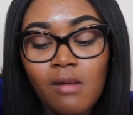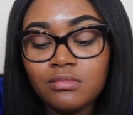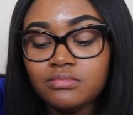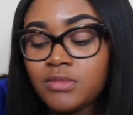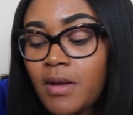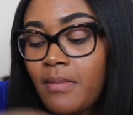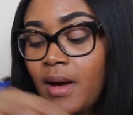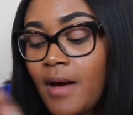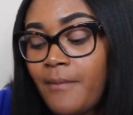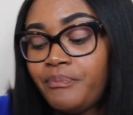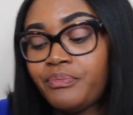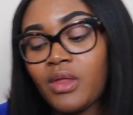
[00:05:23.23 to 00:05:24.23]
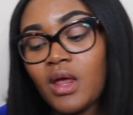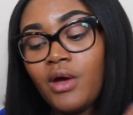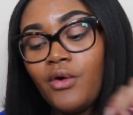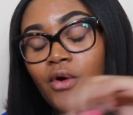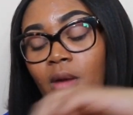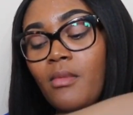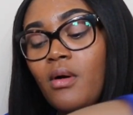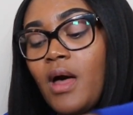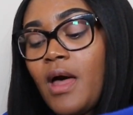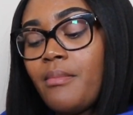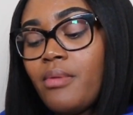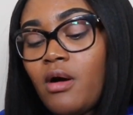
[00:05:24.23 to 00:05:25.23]
My mom and grandma
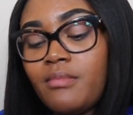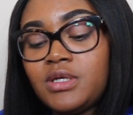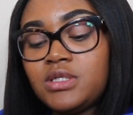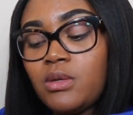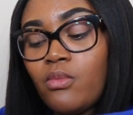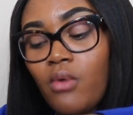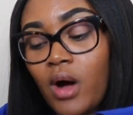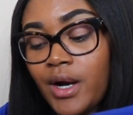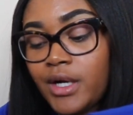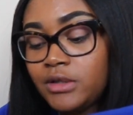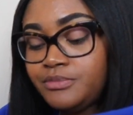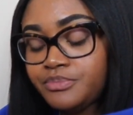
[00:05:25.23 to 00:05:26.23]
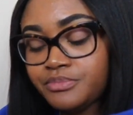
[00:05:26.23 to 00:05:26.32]
had brought me some water